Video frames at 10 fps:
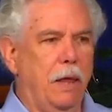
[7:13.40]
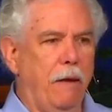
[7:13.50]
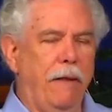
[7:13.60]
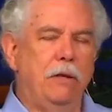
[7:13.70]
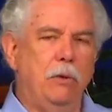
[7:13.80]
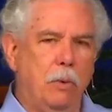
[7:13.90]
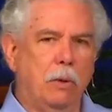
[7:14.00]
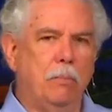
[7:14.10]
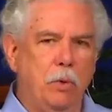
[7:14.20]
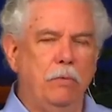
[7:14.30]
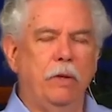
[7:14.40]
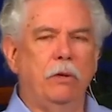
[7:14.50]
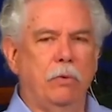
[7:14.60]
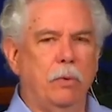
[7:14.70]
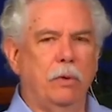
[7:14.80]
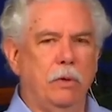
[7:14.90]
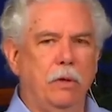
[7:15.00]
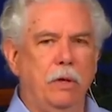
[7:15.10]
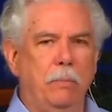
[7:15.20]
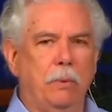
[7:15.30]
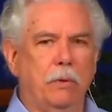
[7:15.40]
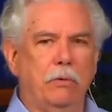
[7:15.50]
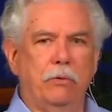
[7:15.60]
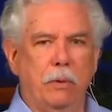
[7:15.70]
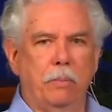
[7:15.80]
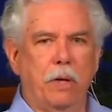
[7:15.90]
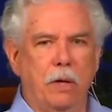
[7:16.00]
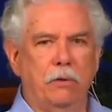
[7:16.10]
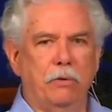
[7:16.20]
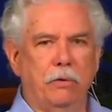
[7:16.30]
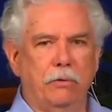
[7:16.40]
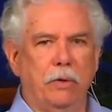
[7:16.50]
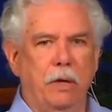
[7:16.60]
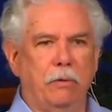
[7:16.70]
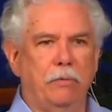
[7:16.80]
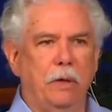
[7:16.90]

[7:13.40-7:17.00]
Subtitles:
and you are moving toward the deeper subconscious self,